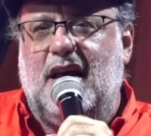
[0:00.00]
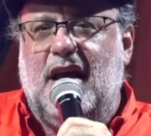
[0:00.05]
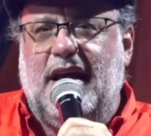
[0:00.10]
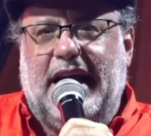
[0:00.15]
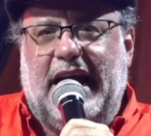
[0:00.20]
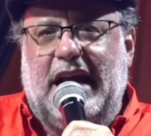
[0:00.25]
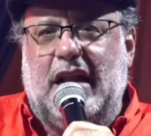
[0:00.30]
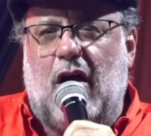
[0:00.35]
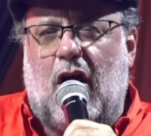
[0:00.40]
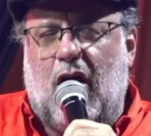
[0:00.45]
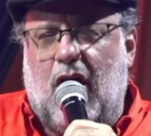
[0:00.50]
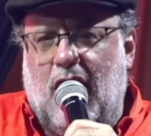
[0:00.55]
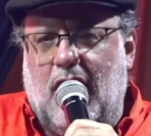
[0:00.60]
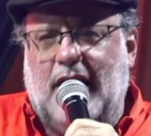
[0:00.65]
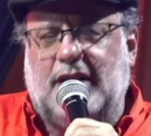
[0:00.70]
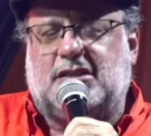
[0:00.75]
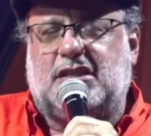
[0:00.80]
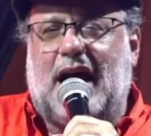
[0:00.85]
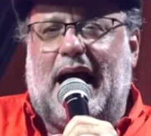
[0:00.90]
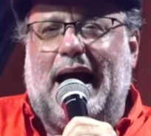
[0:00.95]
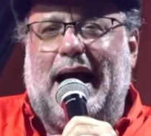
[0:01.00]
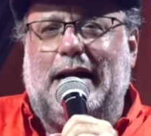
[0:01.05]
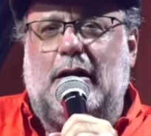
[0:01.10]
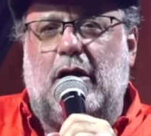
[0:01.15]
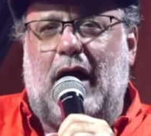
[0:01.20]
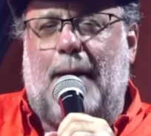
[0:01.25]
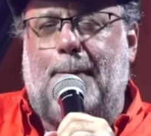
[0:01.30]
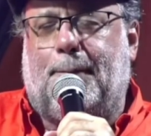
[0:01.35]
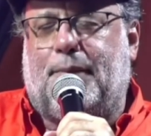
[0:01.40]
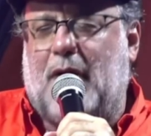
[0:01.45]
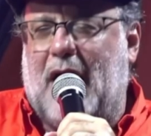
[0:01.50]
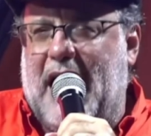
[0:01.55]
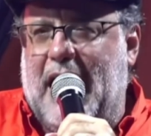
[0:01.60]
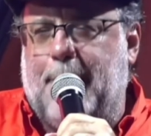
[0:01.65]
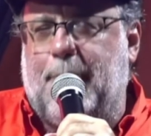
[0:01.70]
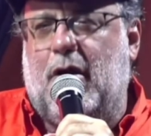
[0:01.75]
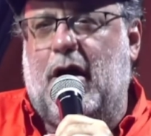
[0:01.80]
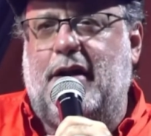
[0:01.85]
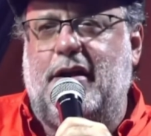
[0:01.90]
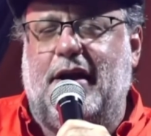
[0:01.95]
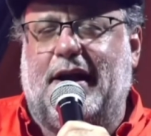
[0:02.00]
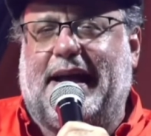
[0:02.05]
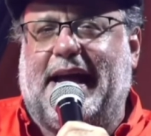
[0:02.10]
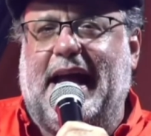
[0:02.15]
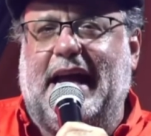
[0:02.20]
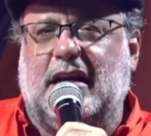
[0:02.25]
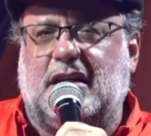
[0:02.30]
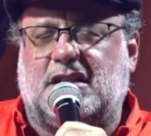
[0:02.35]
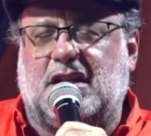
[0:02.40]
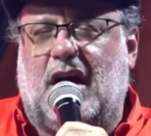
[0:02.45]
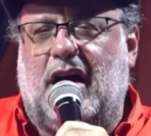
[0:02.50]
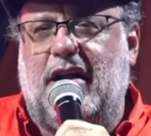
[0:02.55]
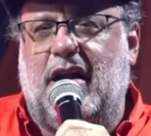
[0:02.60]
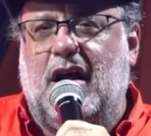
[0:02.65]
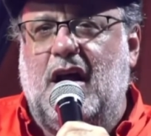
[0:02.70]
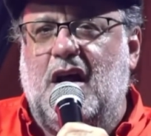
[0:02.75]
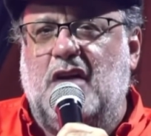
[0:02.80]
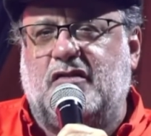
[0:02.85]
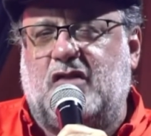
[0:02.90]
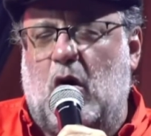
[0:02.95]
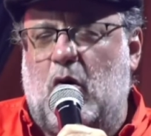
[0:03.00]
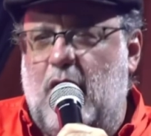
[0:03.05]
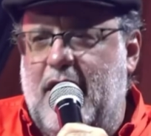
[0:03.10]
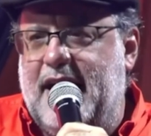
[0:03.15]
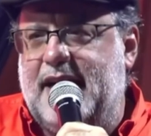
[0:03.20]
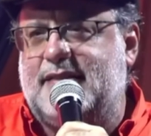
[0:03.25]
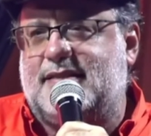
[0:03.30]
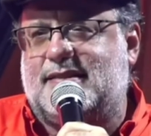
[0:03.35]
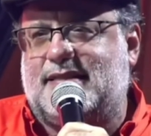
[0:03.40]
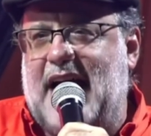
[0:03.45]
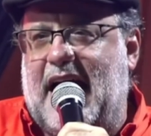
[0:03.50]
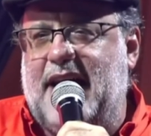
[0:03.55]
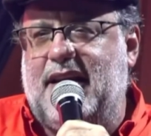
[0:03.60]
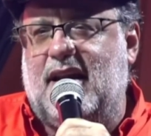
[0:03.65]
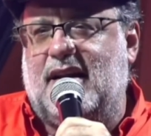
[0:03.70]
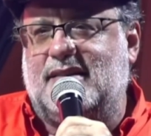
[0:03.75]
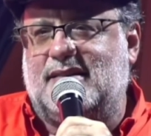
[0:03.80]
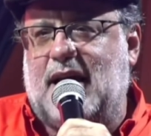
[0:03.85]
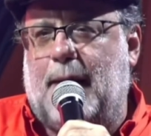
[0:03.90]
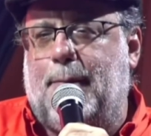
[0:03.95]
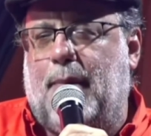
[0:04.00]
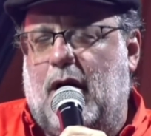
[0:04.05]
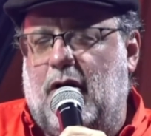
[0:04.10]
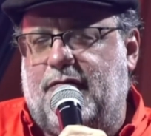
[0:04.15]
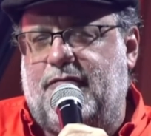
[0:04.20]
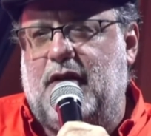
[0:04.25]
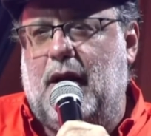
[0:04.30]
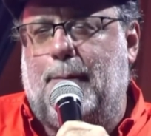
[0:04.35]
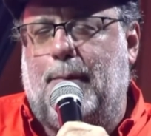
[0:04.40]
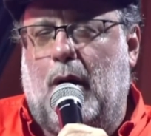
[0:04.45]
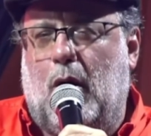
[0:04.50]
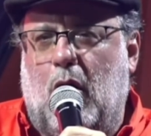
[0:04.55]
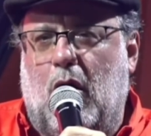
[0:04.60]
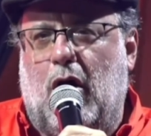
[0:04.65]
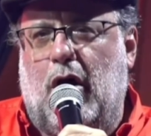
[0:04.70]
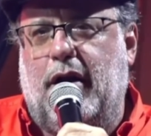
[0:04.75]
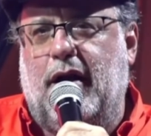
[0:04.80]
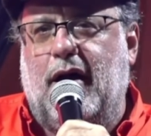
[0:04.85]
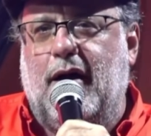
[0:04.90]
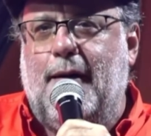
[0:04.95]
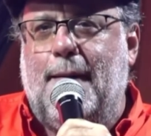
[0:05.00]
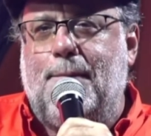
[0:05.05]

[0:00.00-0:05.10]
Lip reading: in early childhood and primary education to raise standards above the board.